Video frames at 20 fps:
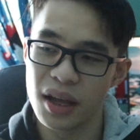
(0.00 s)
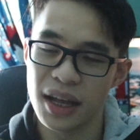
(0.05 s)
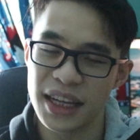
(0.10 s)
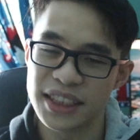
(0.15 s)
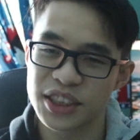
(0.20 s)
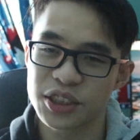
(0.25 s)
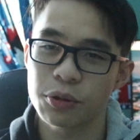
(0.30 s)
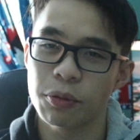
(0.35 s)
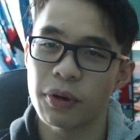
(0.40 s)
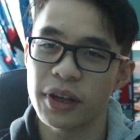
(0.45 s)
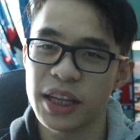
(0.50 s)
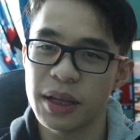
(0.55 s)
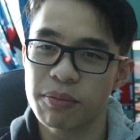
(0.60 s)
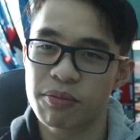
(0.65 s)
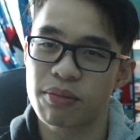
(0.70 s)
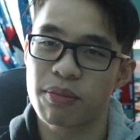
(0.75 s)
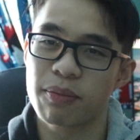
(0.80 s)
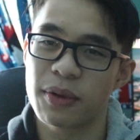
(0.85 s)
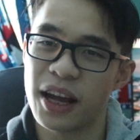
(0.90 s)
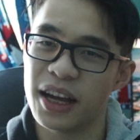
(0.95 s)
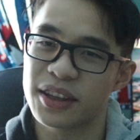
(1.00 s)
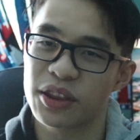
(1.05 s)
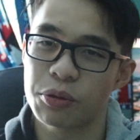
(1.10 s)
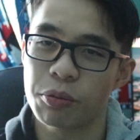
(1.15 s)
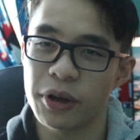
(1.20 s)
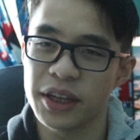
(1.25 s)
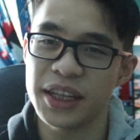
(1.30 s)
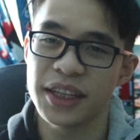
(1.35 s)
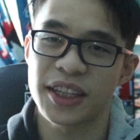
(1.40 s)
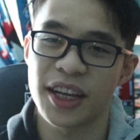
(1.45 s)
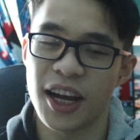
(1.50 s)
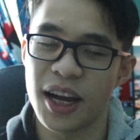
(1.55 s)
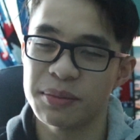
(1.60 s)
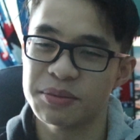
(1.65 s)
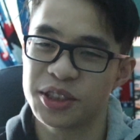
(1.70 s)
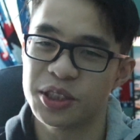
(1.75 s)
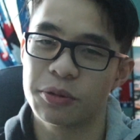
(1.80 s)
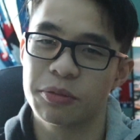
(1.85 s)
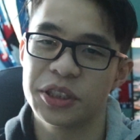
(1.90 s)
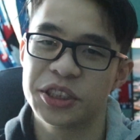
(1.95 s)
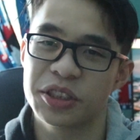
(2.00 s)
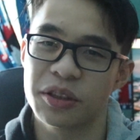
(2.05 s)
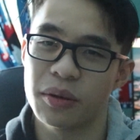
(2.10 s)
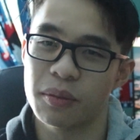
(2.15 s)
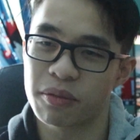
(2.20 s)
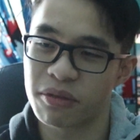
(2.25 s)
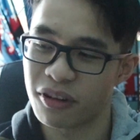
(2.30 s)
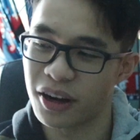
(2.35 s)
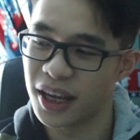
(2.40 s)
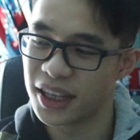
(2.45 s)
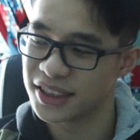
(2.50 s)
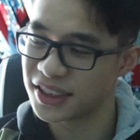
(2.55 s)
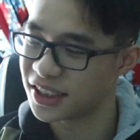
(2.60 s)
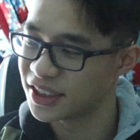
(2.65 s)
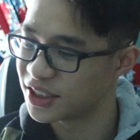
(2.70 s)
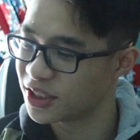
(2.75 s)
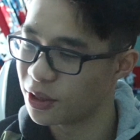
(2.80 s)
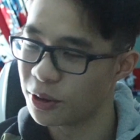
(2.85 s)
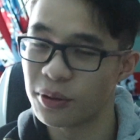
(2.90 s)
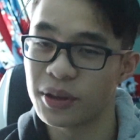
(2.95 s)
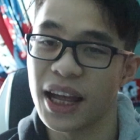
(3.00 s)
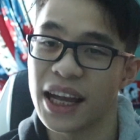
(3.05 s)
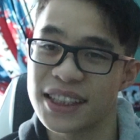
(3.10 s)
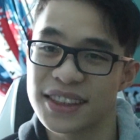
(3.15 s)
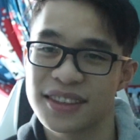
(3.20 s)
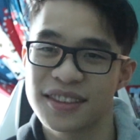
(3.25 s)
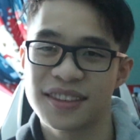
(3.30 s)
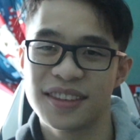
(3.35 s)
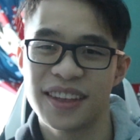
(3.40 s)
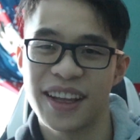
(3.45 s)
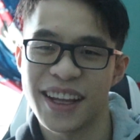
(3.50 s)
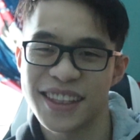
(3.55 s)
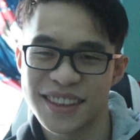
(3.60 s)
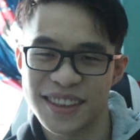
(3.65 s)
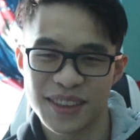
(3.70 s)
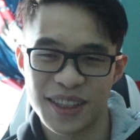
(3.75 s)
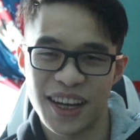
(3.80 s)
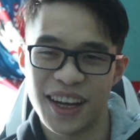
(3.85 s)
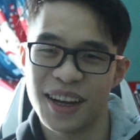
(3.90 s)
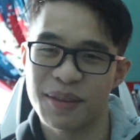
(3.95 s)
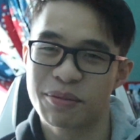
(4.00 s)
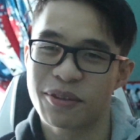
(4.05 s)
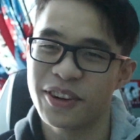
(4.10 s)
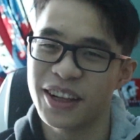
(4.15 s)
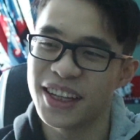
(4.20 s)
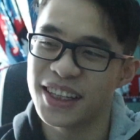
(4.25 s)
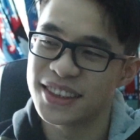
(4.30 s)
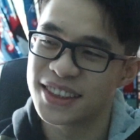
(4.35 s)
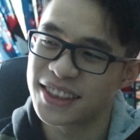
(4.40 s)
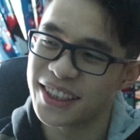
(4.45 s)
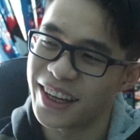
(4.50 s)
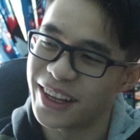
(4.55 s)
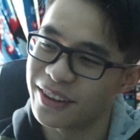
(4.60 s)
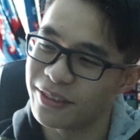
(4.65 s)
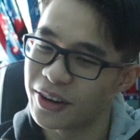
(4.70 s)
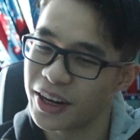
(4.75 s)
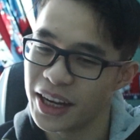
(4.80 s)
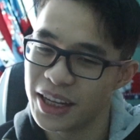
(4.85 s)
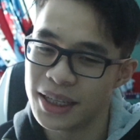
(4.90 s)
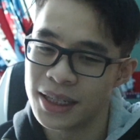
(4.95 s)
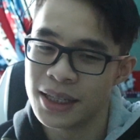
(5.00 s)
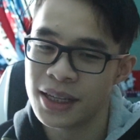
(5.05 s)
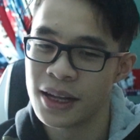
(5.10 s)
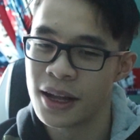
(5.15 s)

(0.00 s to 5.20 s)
it's 20 times the original price, so that's pretty insane, right?